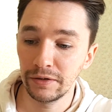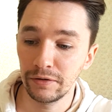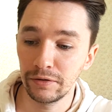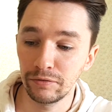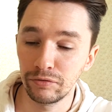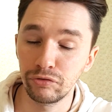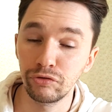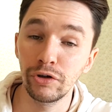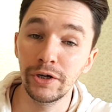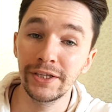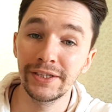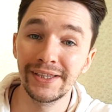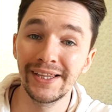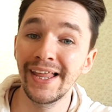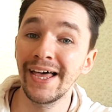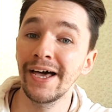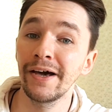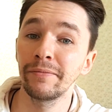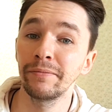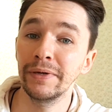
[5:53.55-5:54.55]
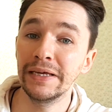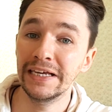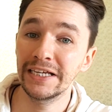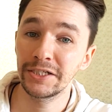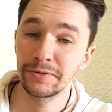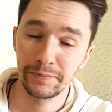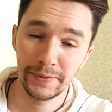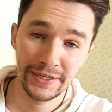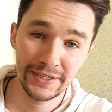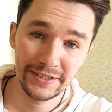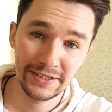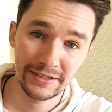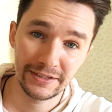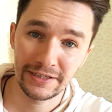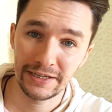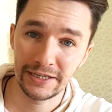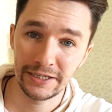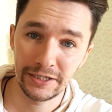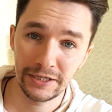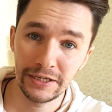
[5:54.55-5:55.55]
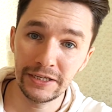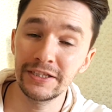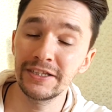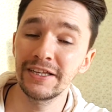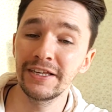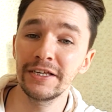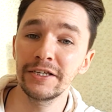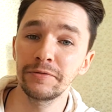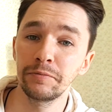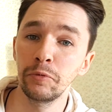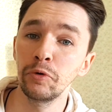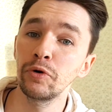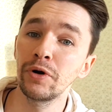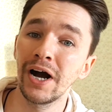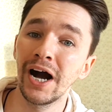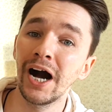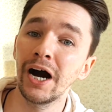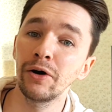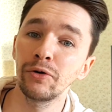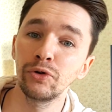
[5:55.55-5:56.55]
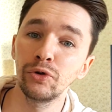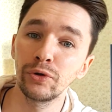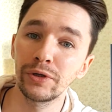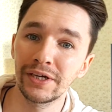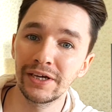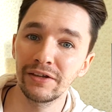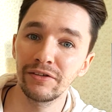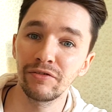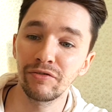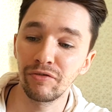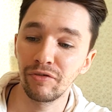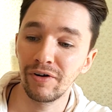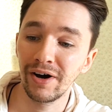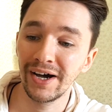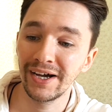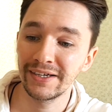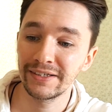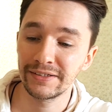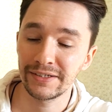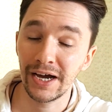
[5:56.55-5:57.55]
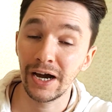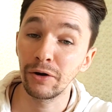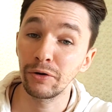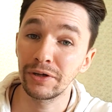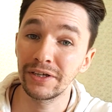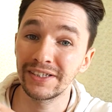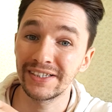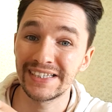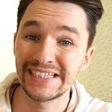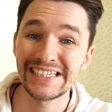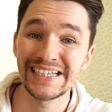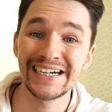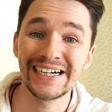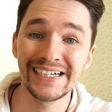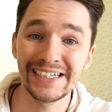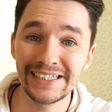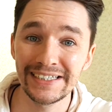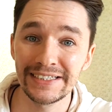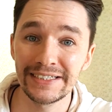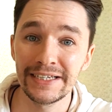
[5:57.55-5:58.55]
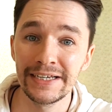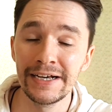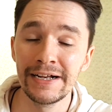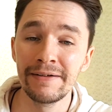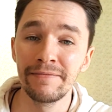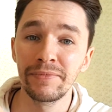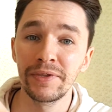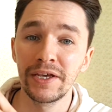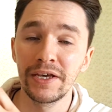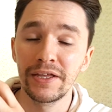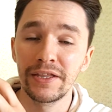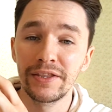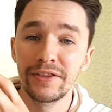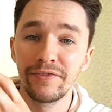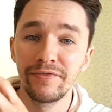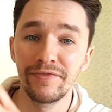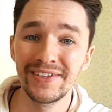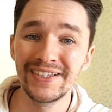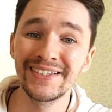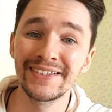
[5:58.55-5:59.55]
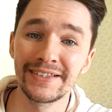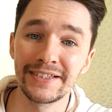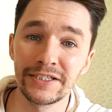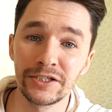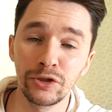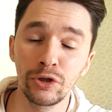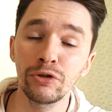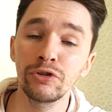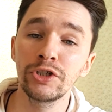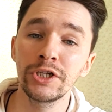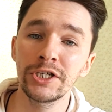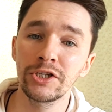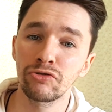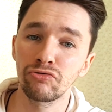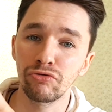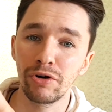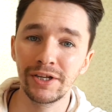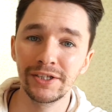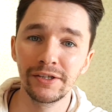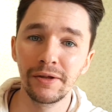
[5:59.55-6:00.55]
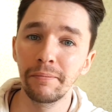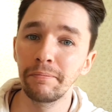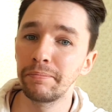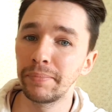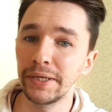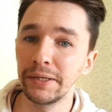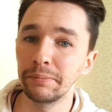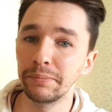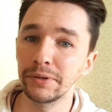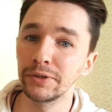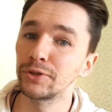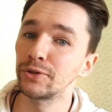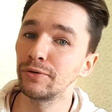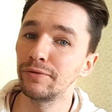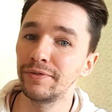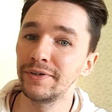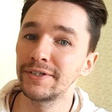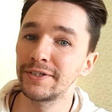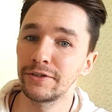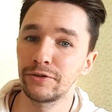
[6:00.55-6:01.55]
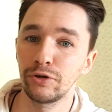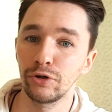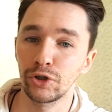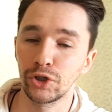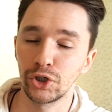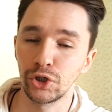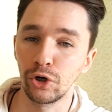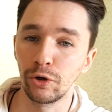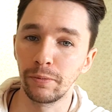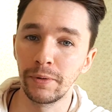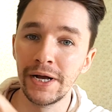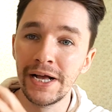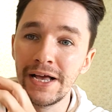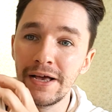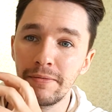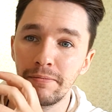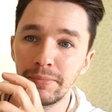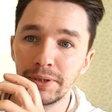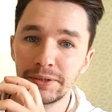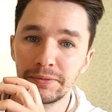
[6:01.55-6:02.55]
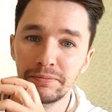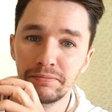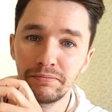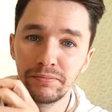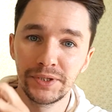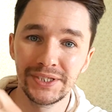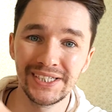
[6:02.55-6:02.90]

Fred Lam explains in his book how you can target the visitors, not just random people to visit your shop, but